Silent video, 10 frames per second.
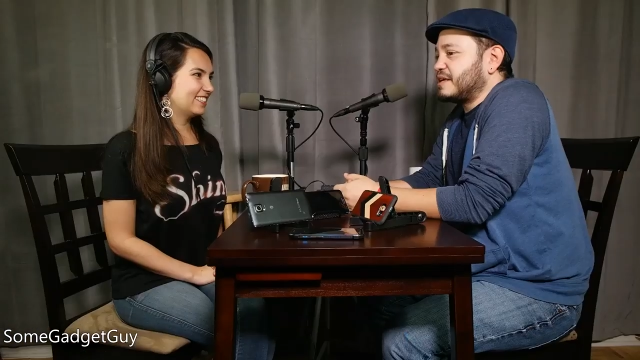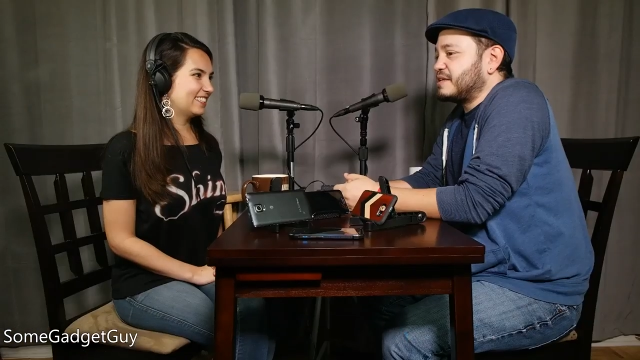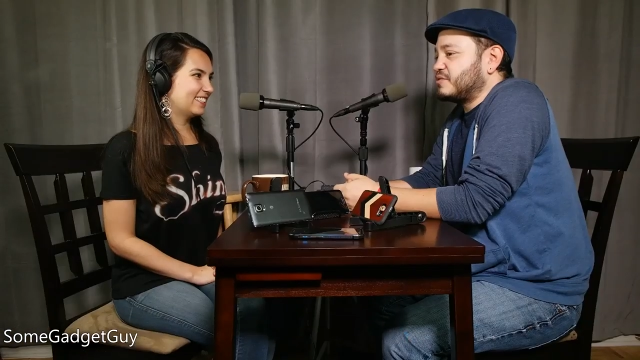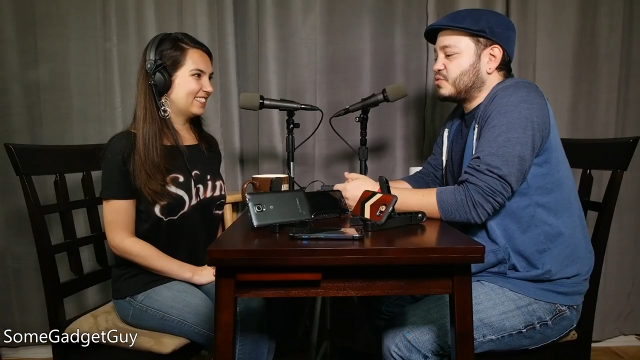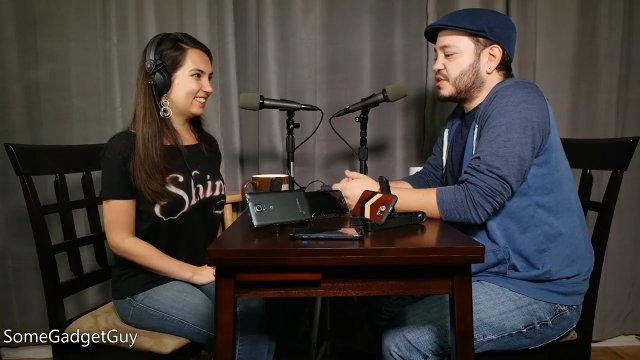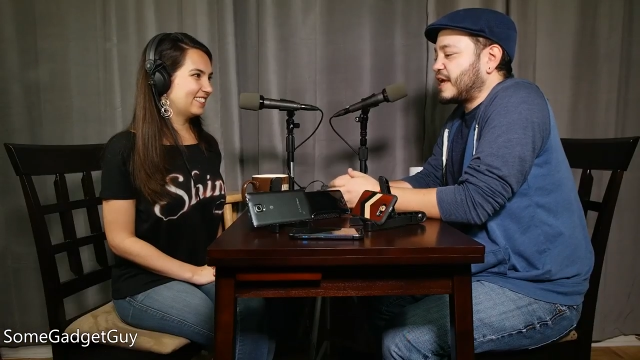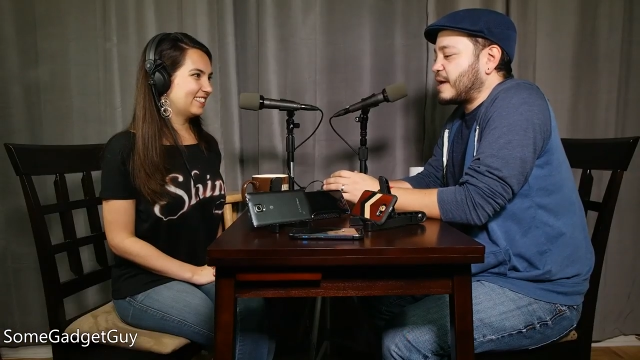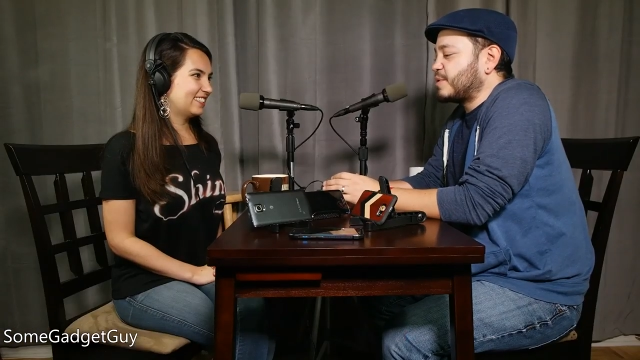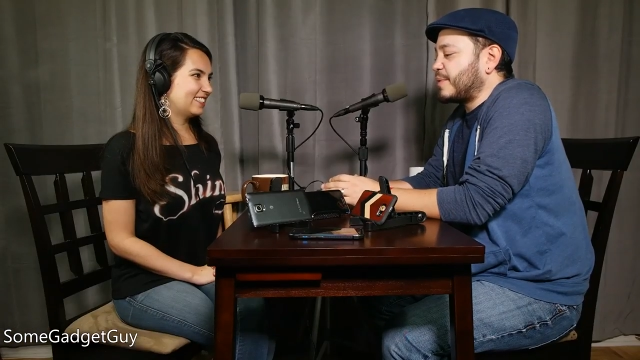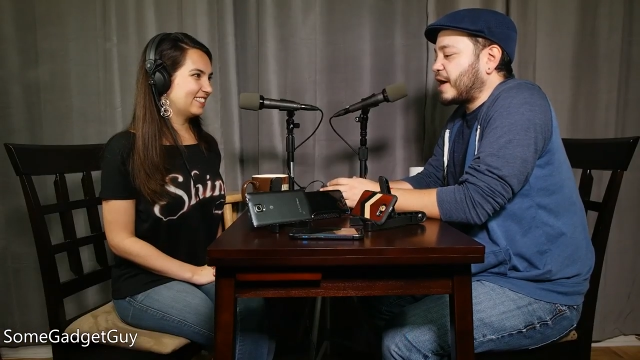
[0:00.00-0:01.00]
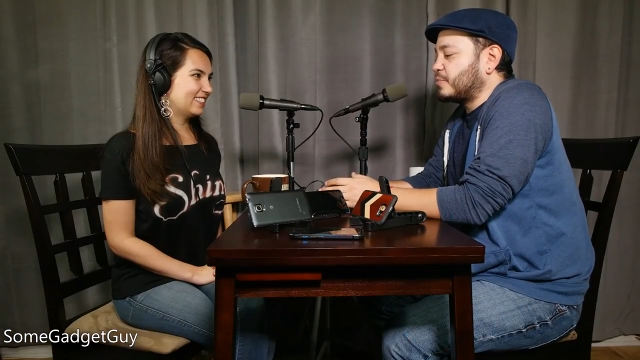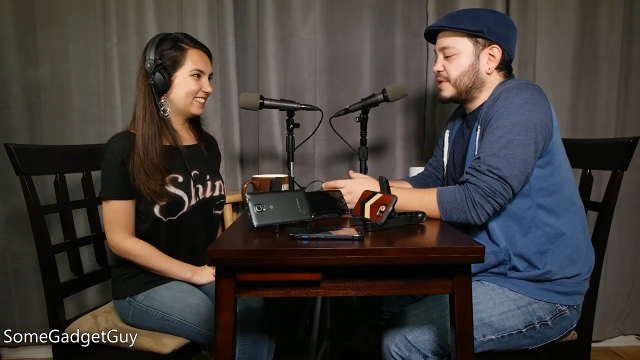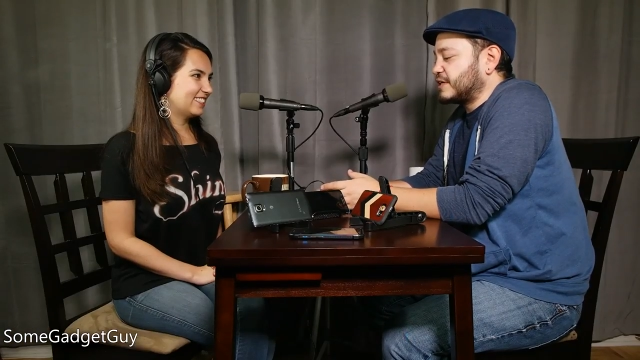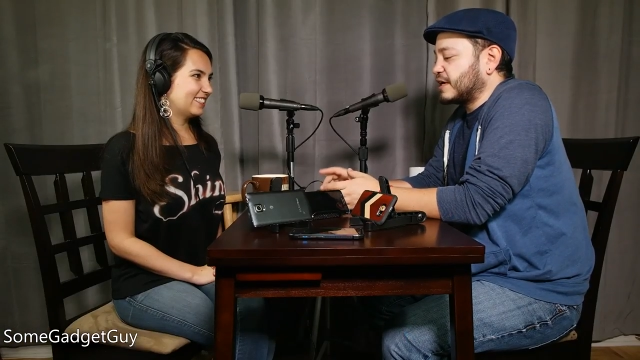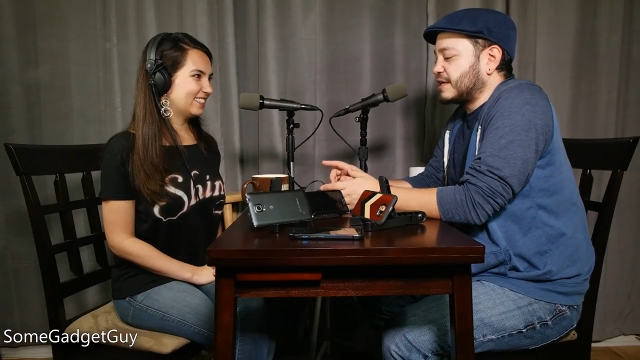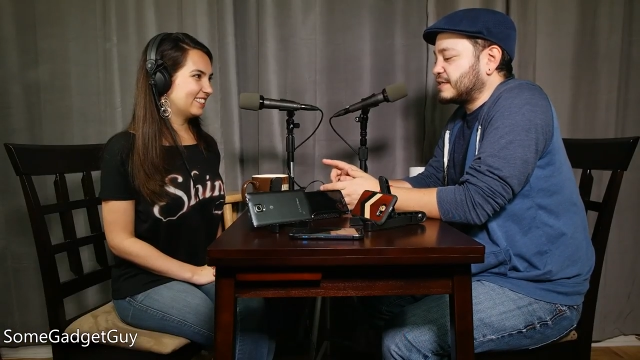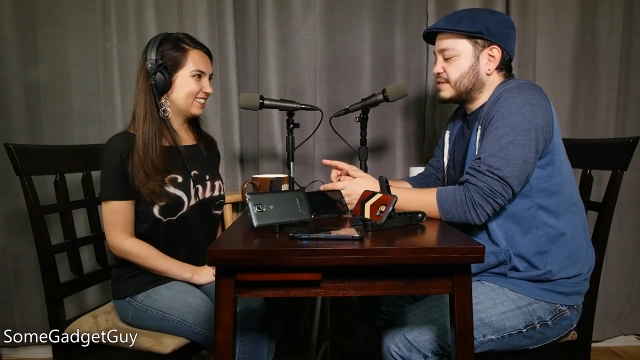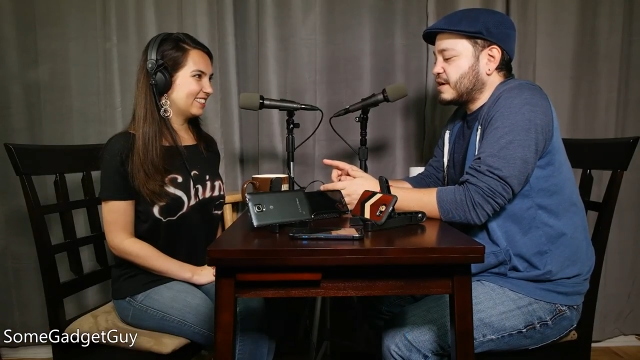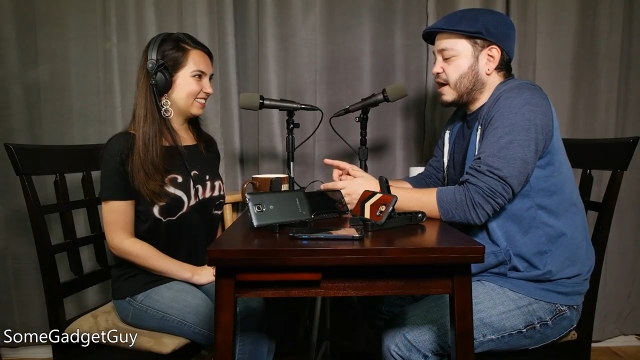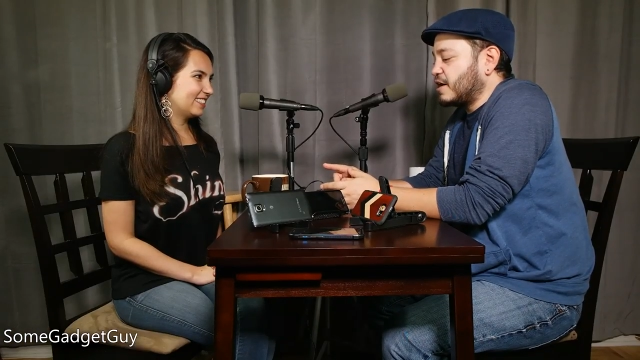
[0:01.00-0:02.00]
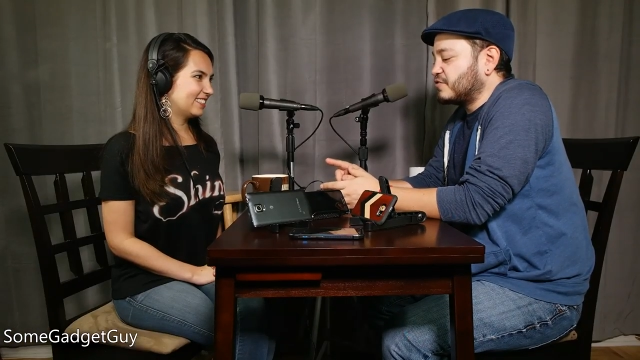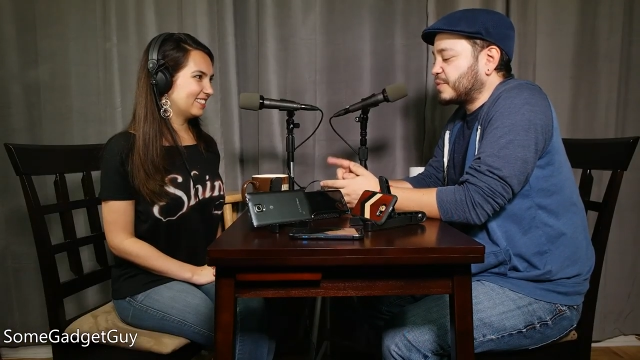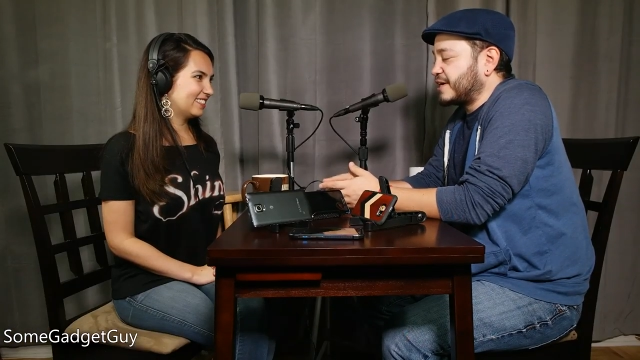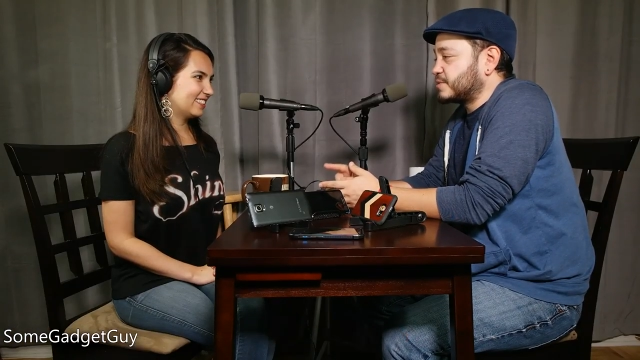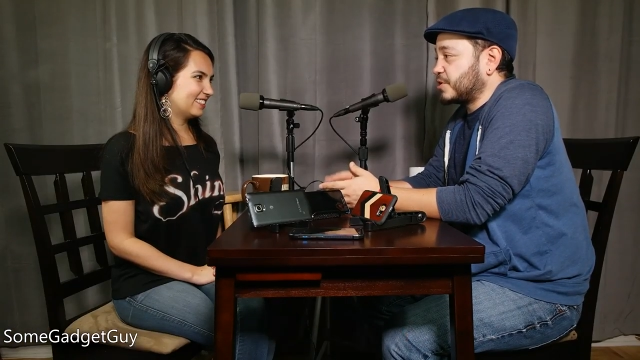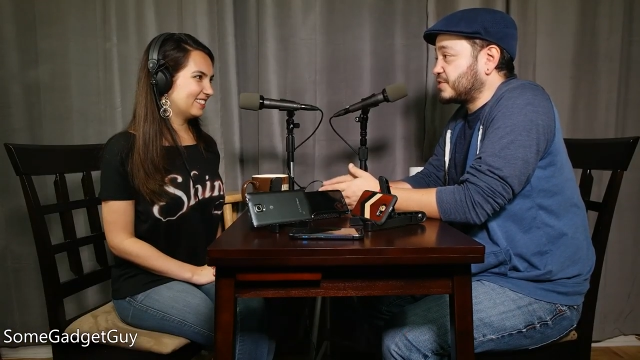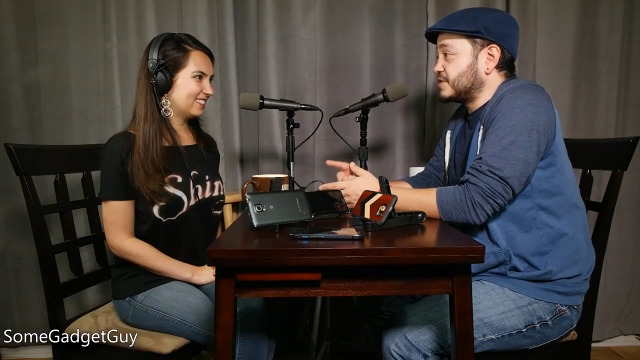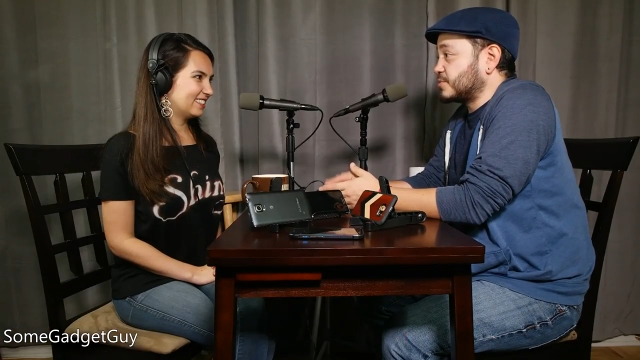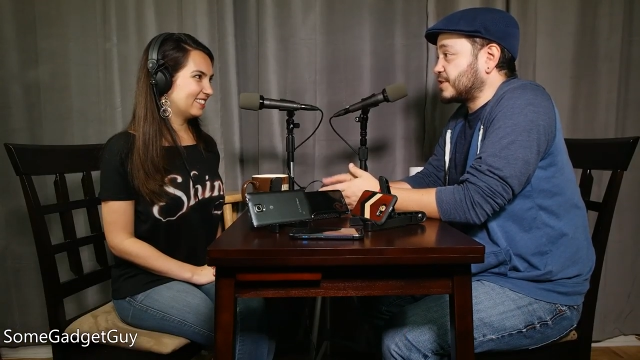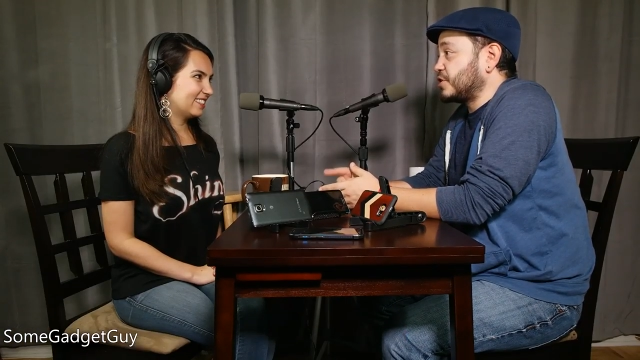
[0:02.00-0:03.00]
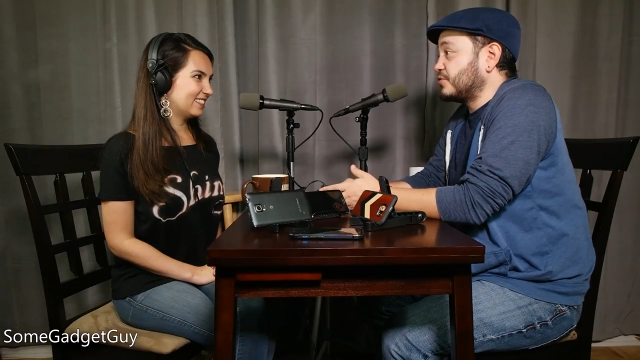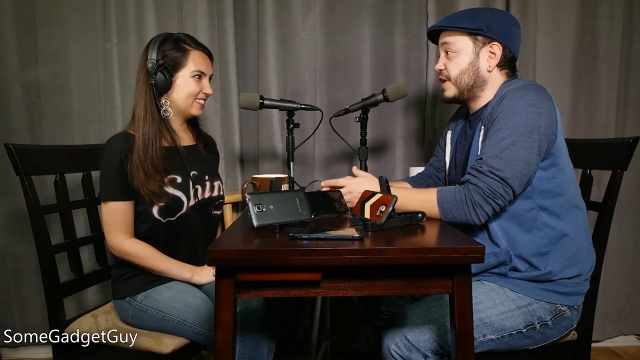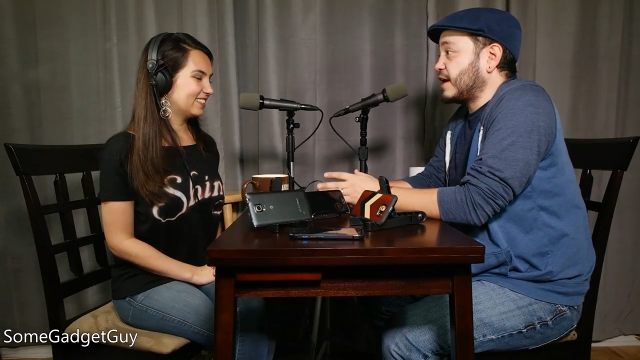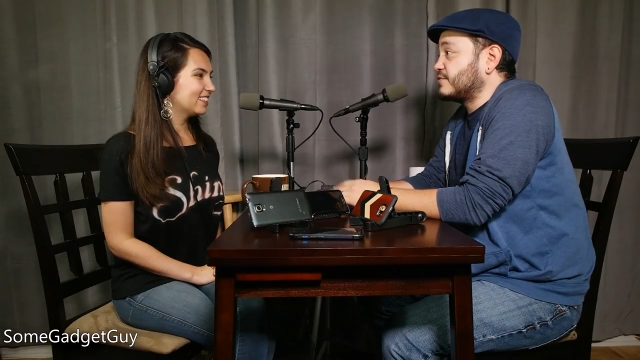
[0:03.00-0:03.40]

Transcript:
Speaker 1: It came about because of my experiences with the Note five.